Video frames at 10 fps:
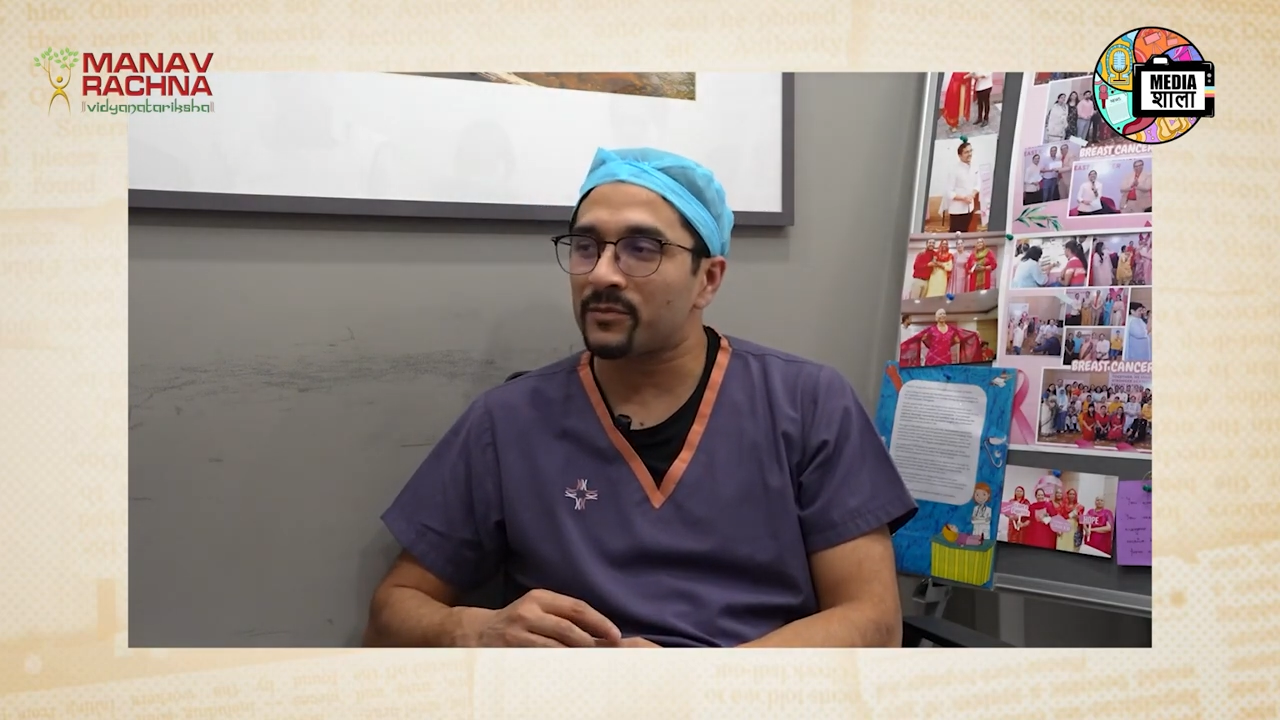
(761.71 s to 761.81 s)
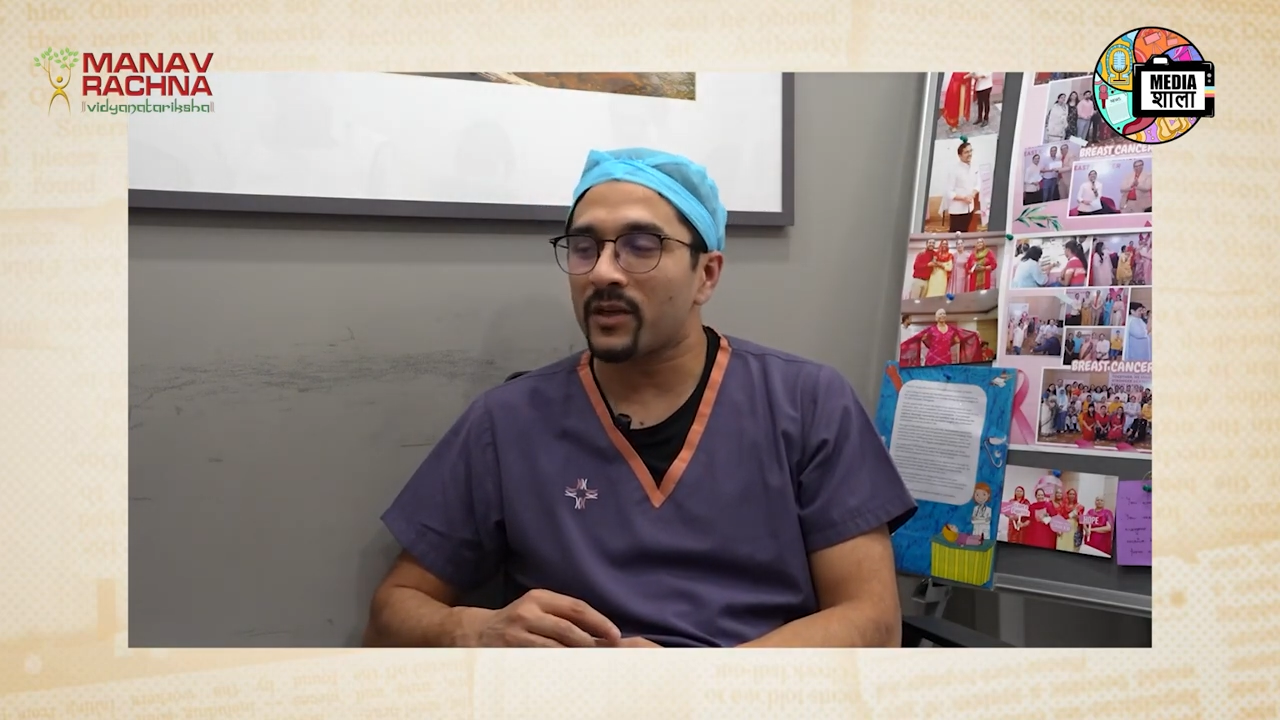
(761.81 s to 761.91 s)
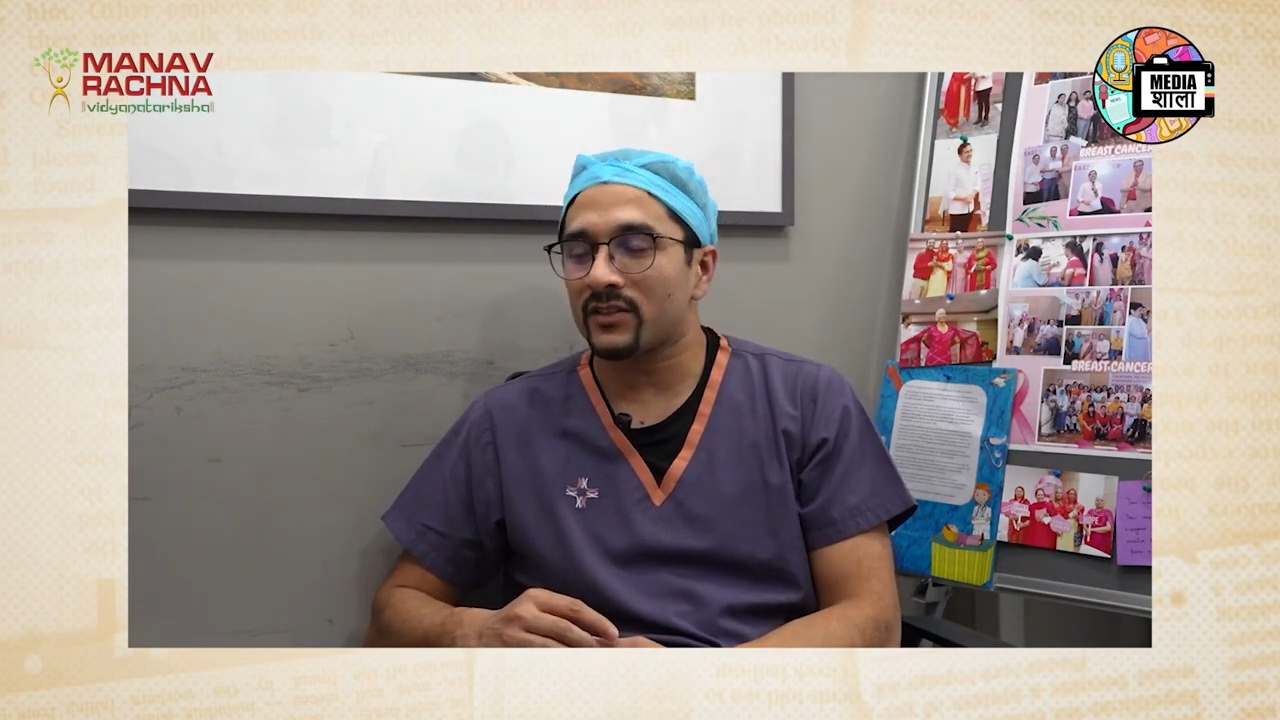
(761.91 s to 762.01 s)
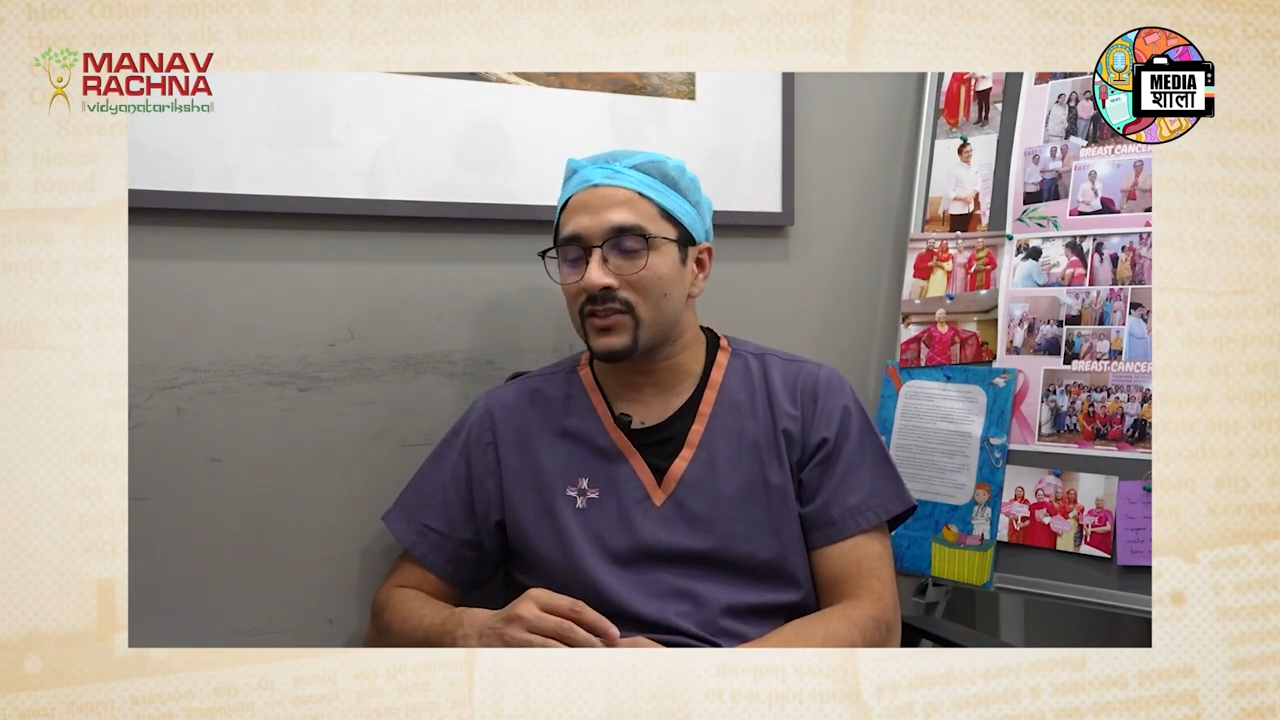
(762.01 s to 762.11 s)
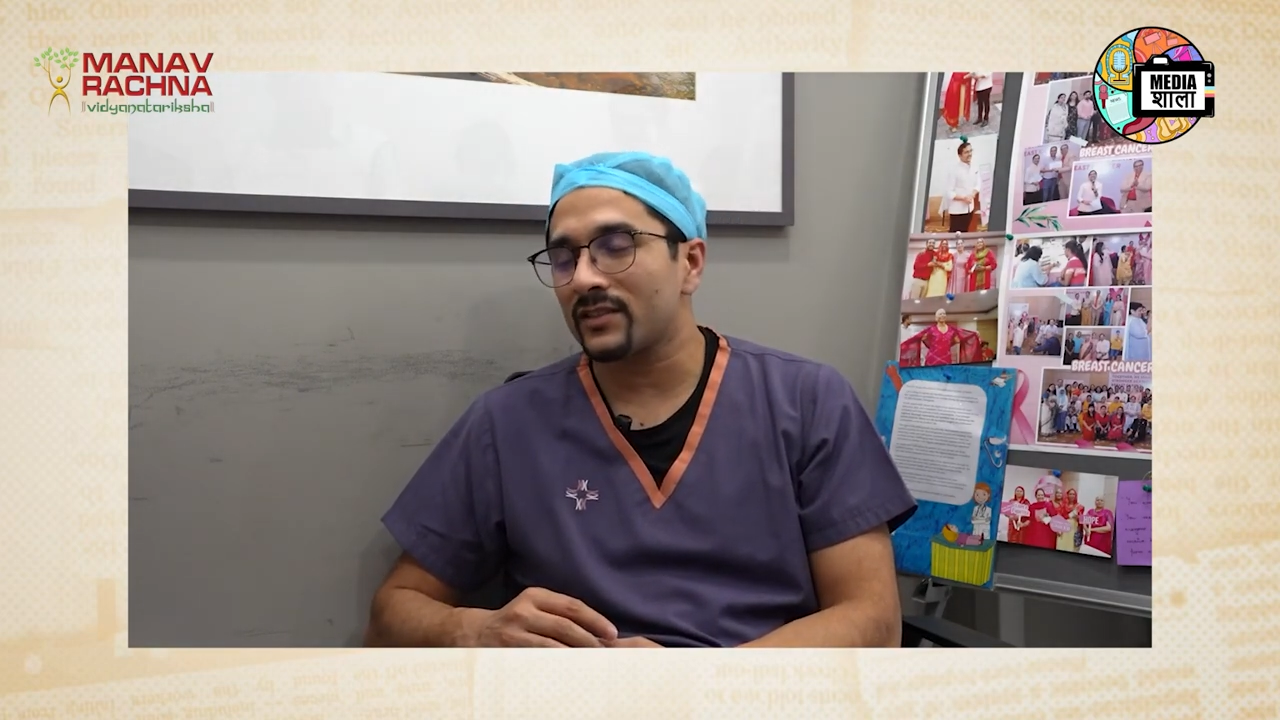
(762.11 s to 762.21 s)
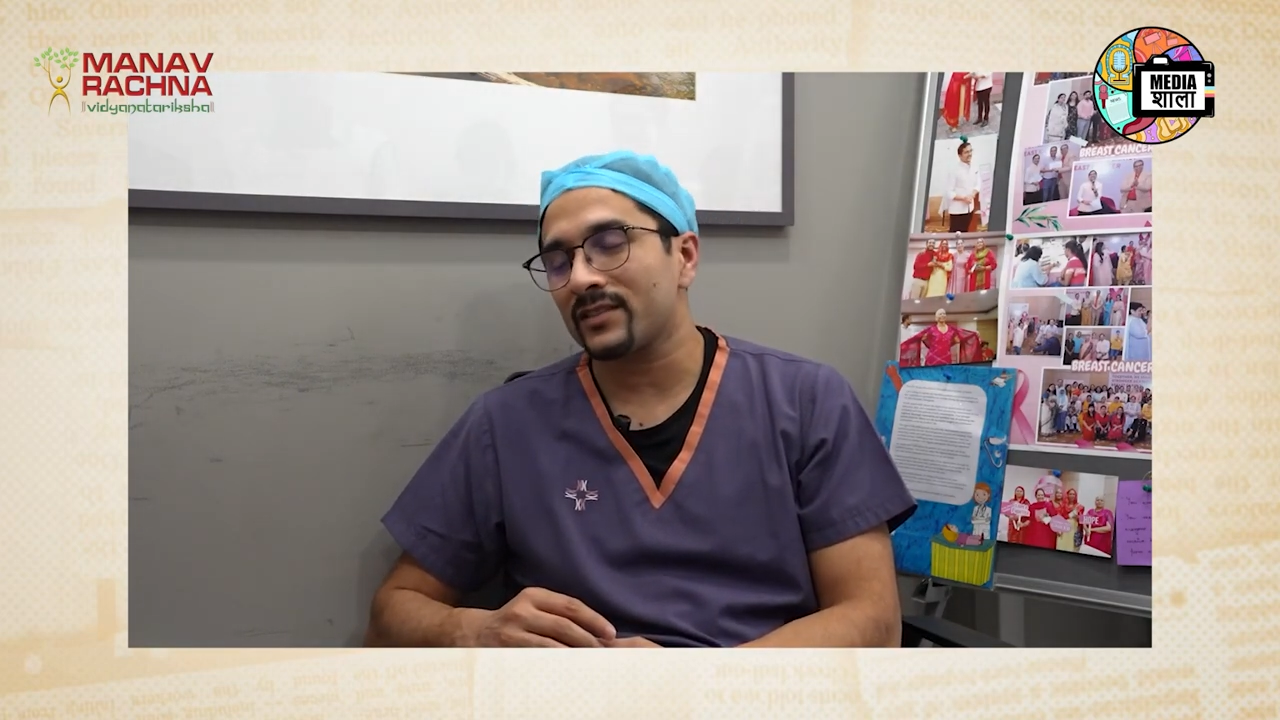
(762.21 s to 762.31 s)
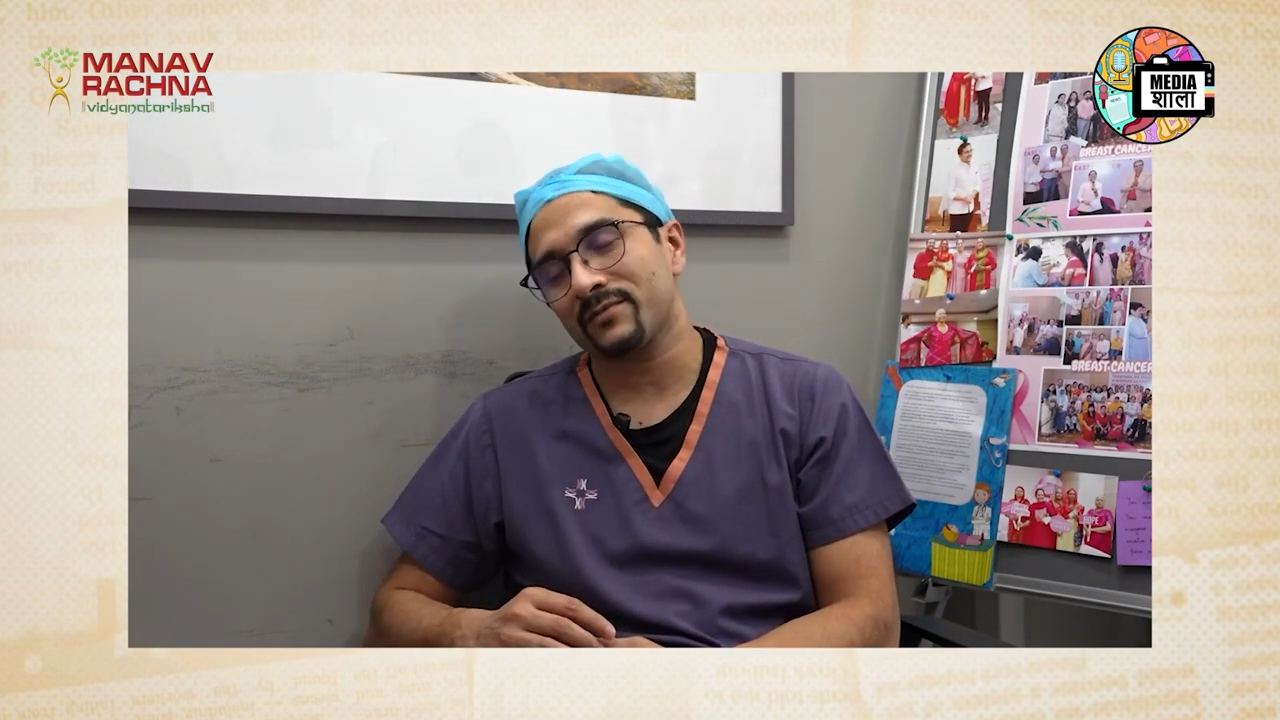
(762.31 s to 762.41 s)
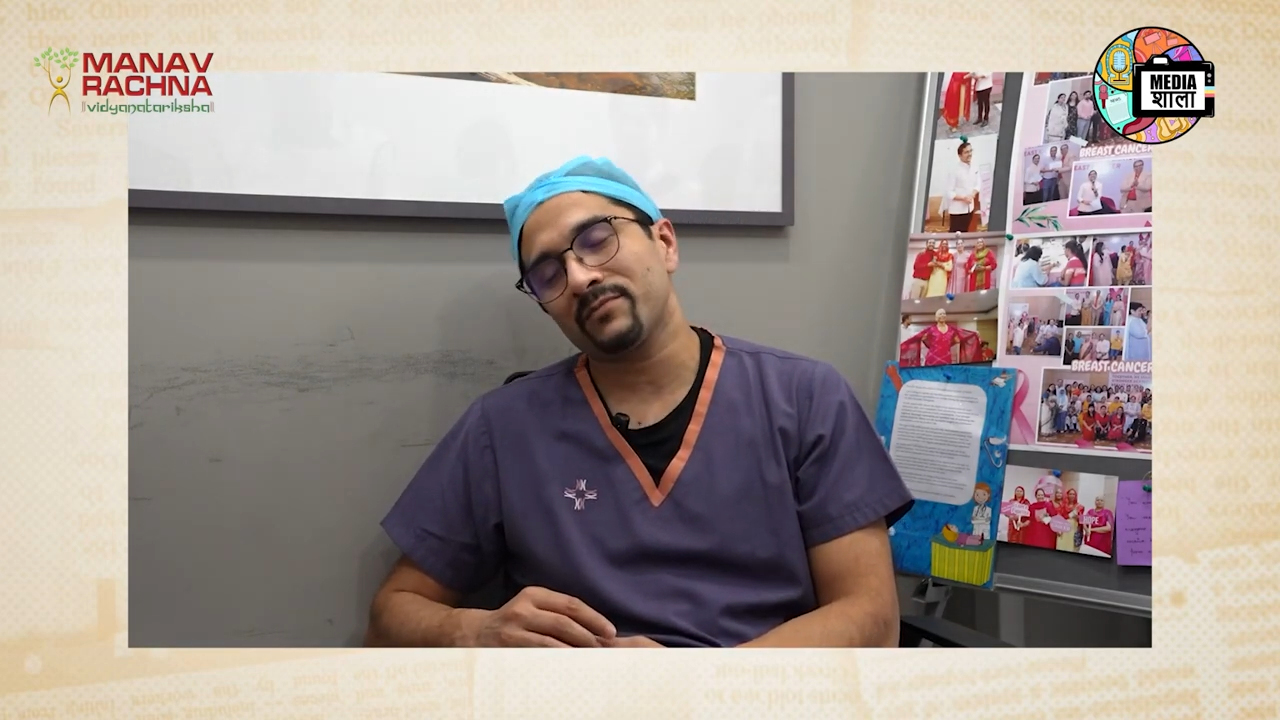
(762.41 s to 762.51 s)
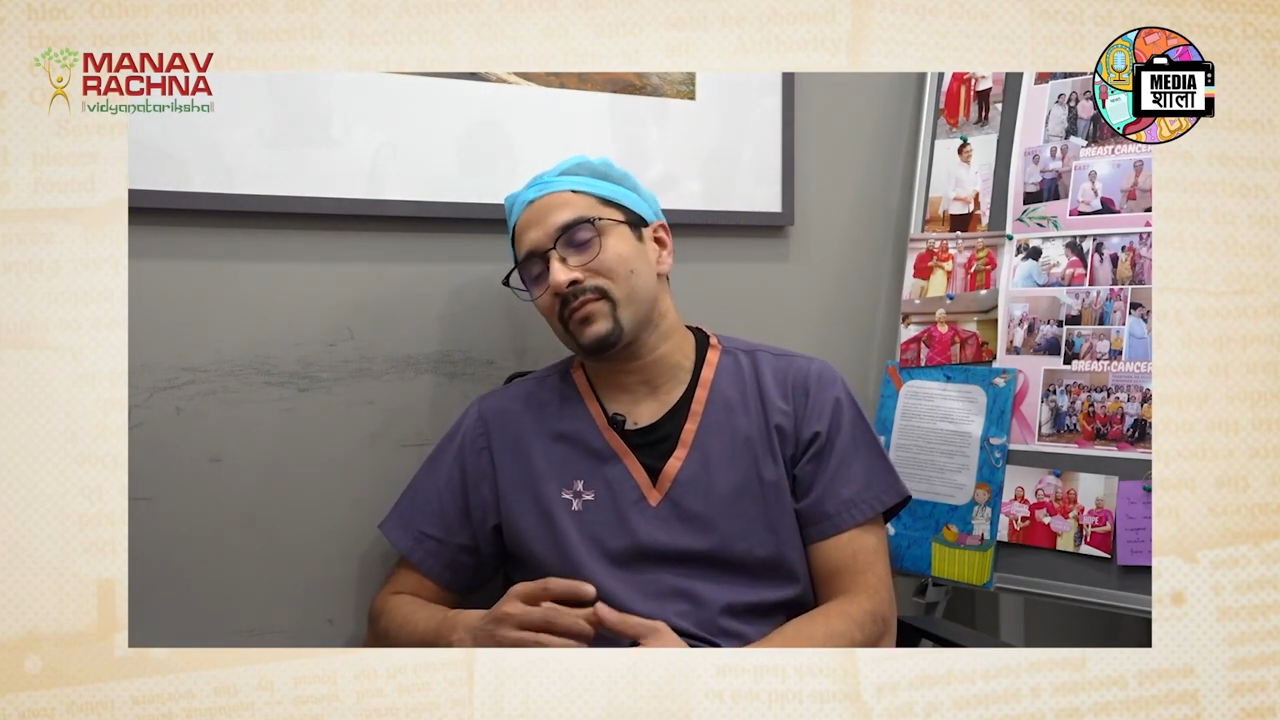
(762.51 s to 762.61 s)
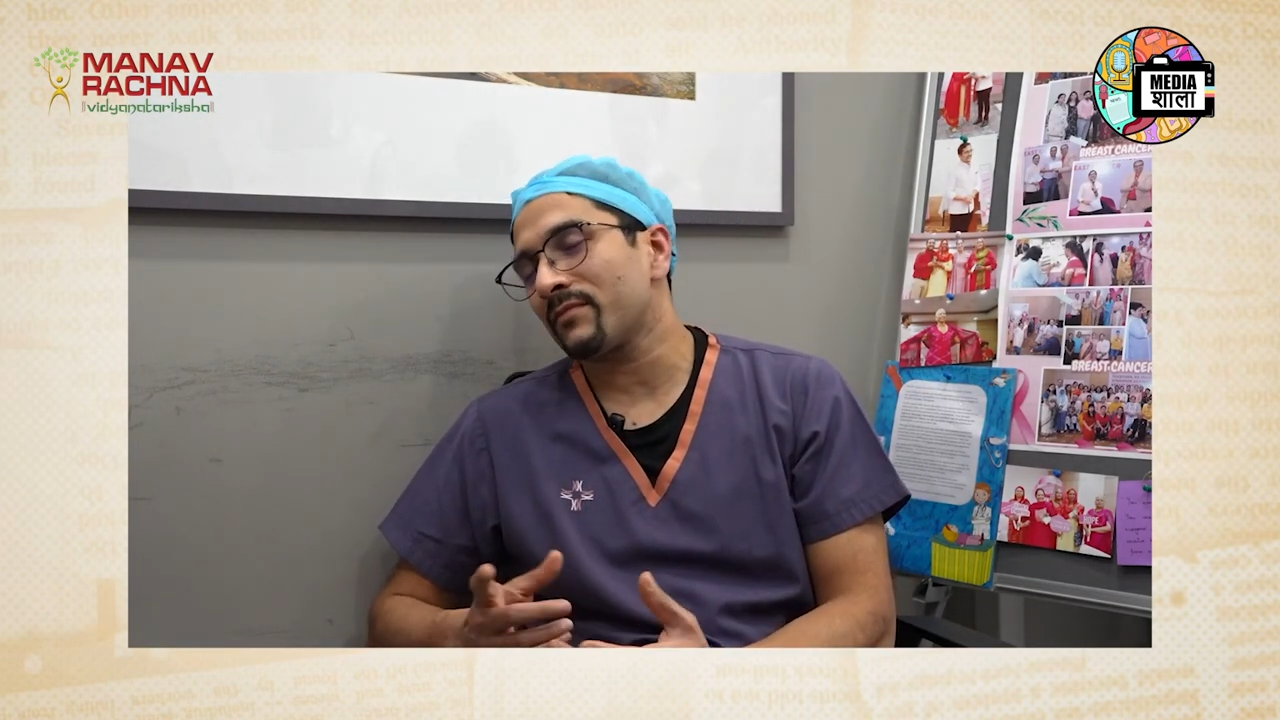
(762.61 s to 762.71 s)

branches.